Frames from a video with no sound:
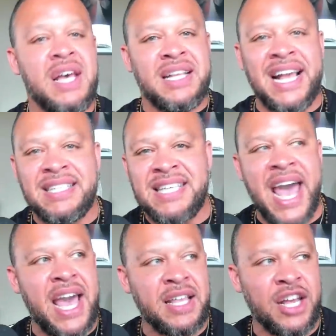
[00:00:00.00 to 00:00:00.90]
They
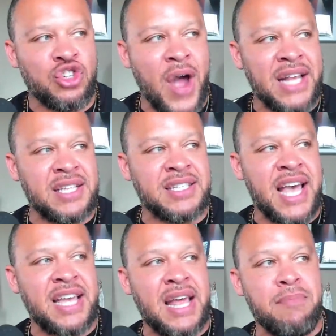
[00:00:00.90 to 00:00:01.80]
say, they're trying to
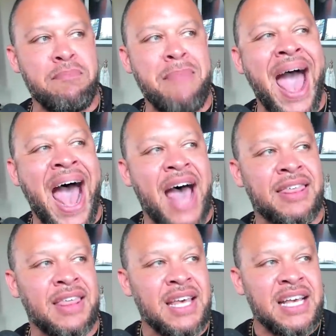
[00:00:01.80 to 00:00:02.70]
say that math
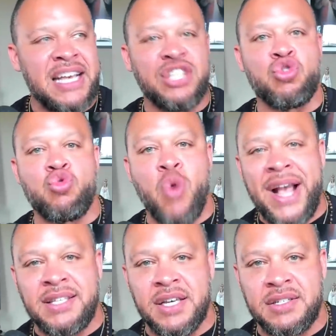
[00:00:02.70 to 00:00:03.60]
is
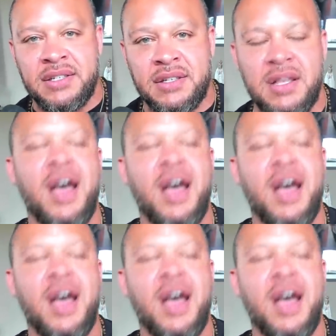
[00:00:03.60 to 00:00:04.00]
racist.